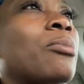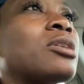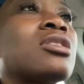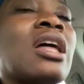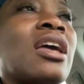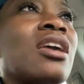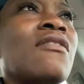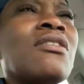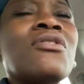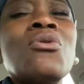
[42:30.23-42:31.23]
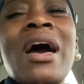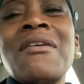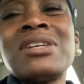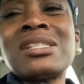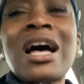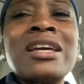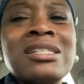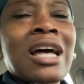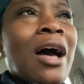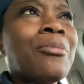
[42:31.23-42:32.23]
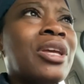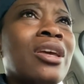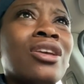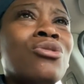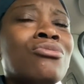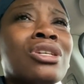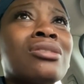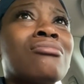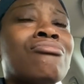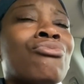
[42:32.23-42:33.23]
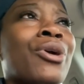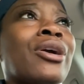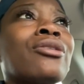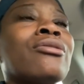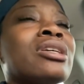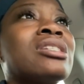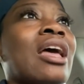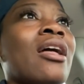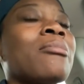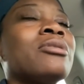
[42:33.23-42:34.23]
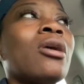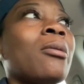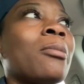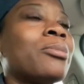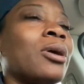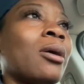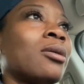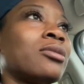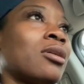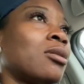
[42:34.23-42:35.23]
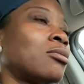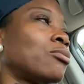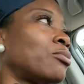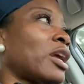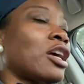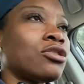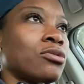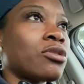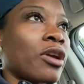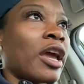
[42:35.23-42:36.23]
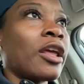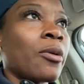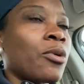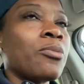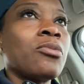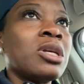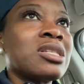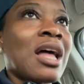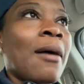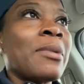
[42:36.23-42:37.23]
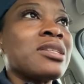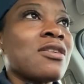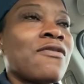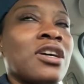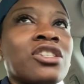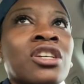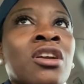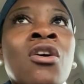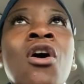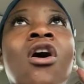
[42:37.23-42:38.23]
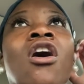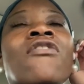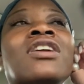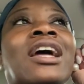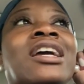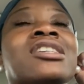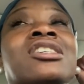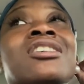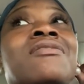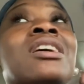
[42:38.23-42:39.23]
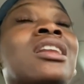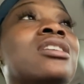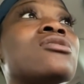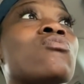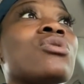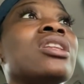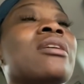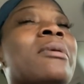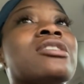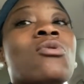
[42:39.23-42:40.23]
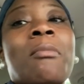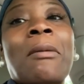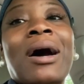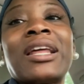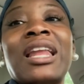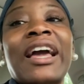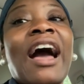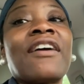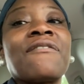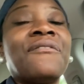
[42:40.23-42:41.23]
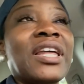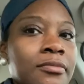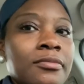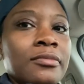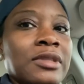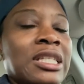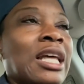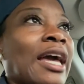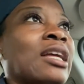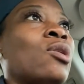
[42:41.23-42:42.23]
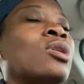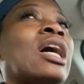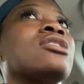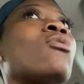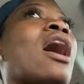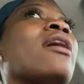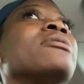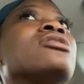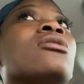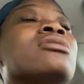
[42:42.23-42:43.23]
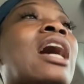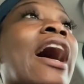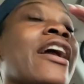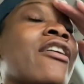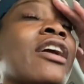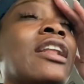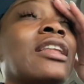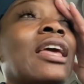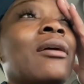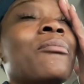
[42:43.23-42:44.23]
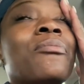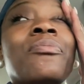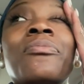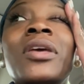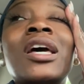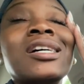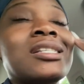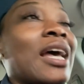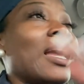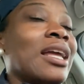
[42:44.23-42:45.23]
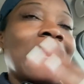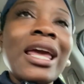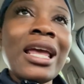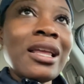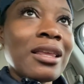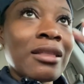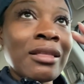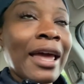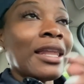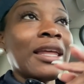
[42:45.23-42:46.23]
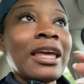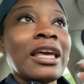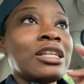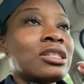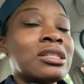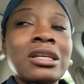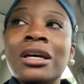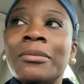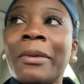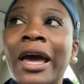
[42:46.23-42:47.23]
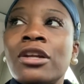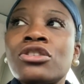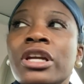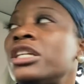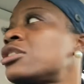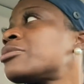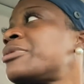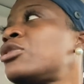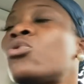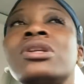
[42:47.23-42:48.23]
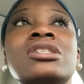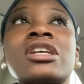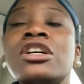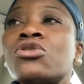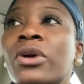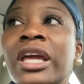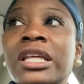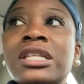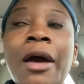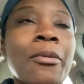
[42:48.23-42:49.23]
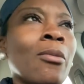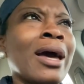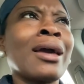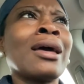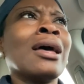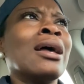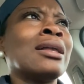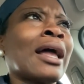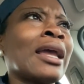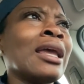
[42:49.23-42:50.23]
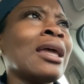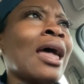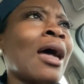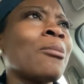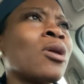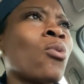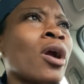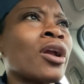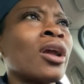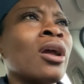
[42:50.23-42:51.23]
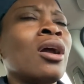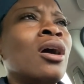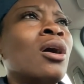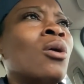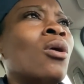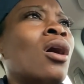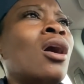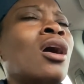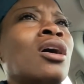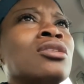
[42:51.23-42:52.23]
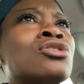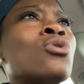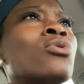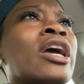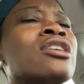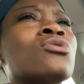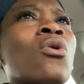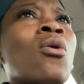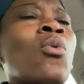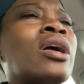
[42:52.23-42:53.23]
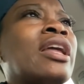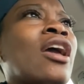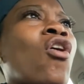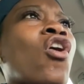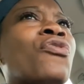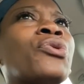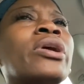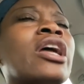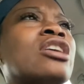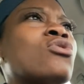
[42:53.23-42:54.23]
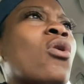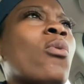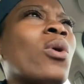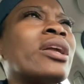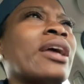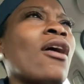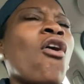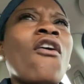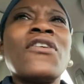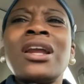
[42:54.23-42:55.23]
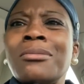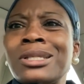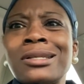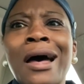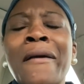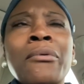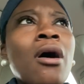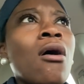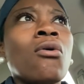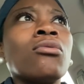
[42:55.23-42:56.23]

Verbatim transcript: person like even if you have a insomnia and you just regularly stay up your your your natural circadian rhythm is not meant to function off a night shift and it's really messing with my body like i can feel it like that's why i be so tired and then because they he lately he the manager he just been doing the schedule any type of way like he'll have me working uh two days on one day off three days on one day off and i'm just like bro